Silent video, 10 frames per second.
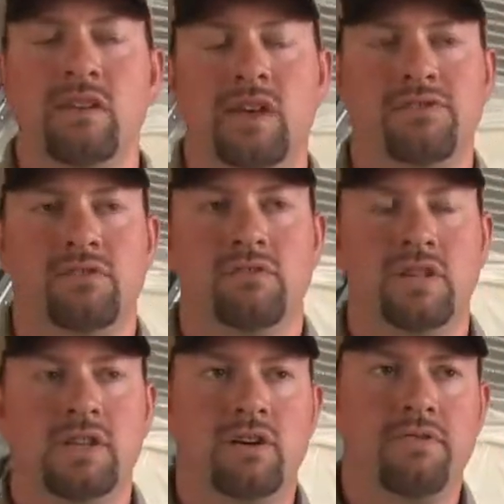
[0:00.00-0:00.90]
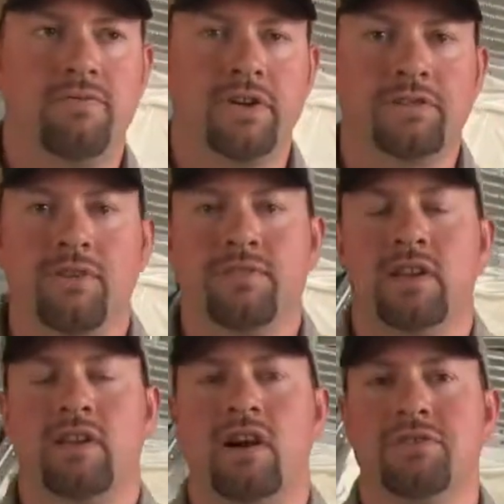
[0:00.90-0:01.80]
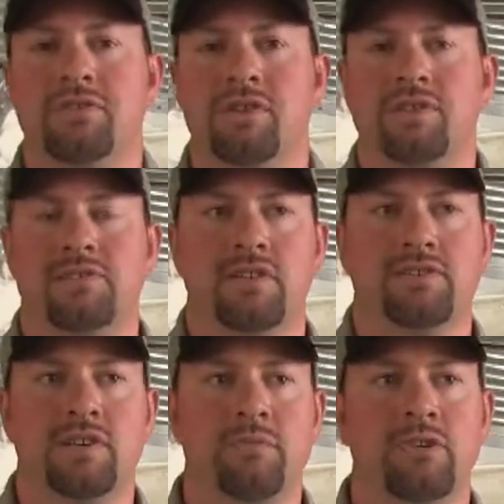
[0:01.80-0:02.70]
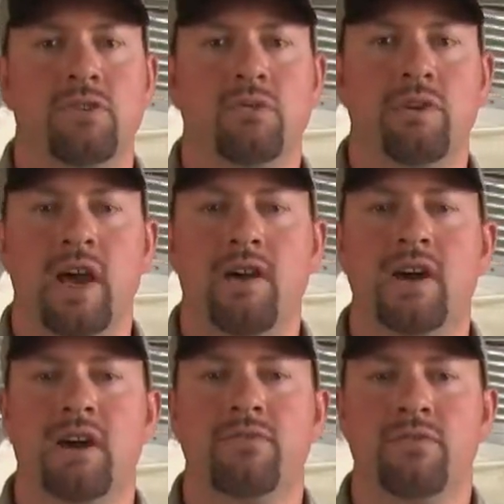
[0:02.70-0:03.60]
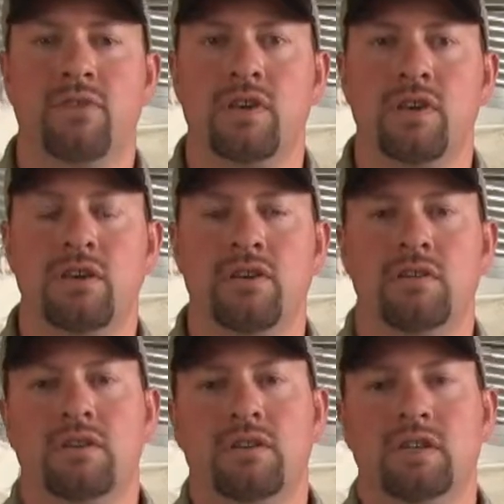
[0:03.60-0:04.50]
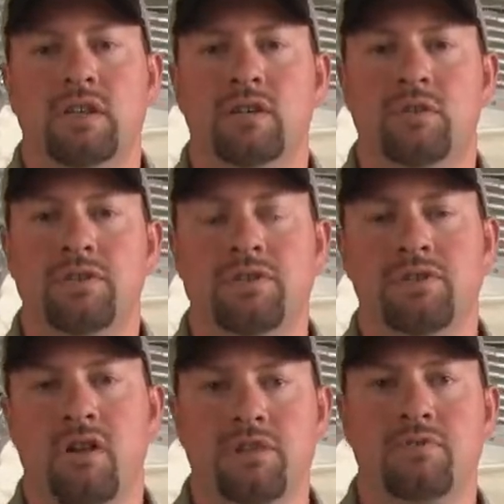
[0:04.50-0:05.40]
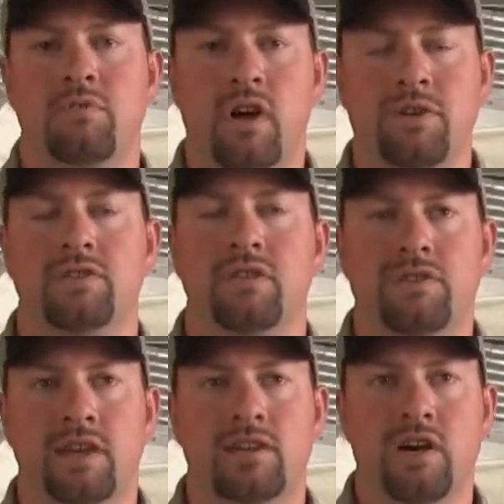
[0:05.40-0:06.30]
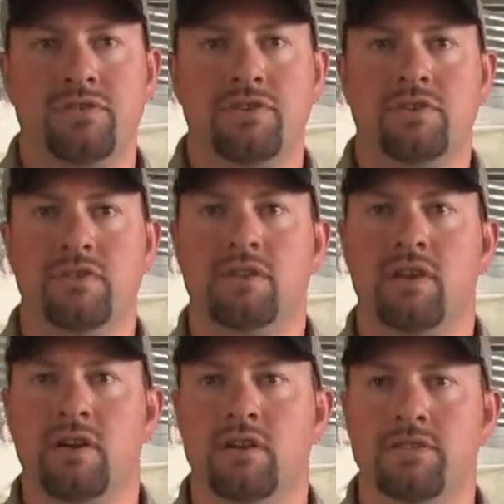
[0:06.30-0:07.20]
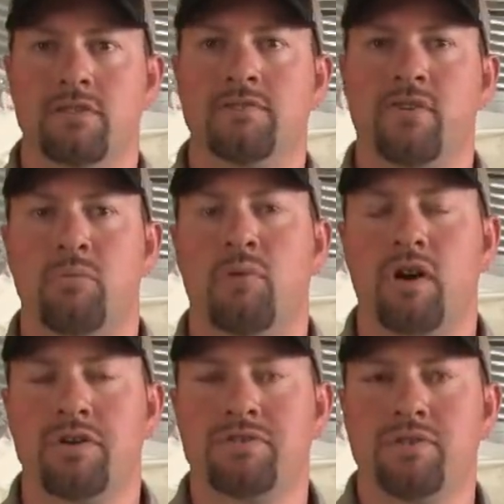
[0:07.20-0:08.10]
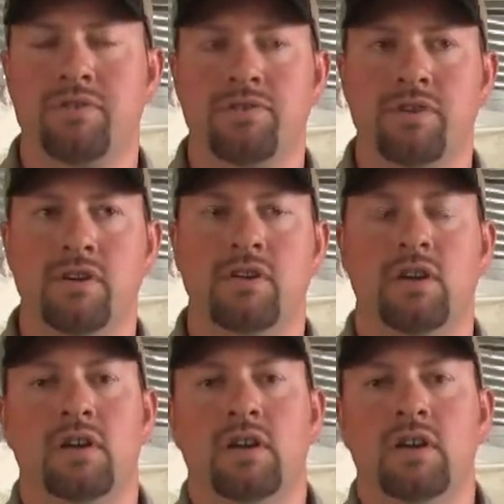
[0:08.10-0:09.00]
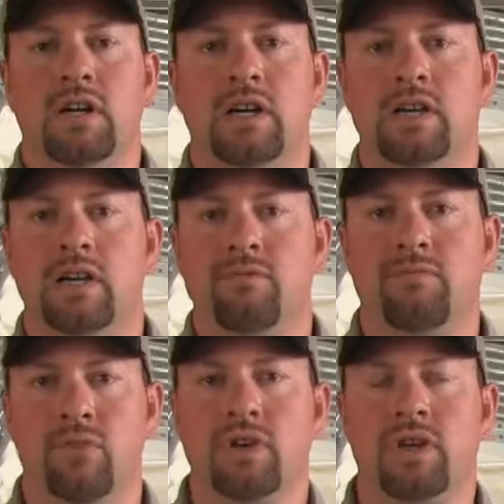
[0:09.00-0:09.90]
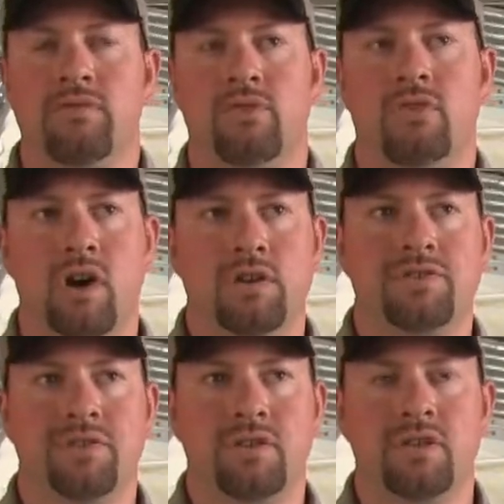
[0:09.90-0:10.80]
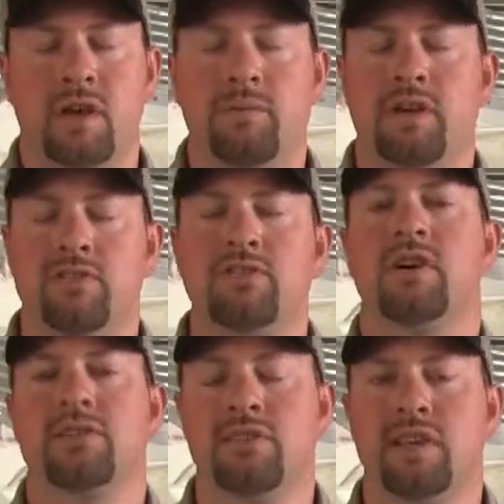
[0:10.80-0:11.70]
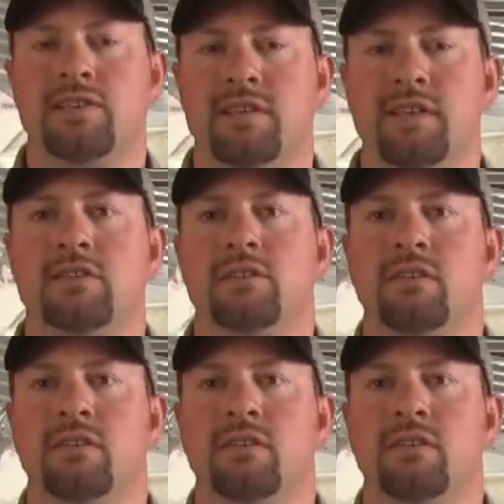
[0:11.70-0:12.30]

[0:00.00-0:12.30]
Yeah, so our FlexWave technology, it's something new that we have out for the year. We're launching the technology here at the Farm Progress Show this year. And we're looking for launch coming in 2018.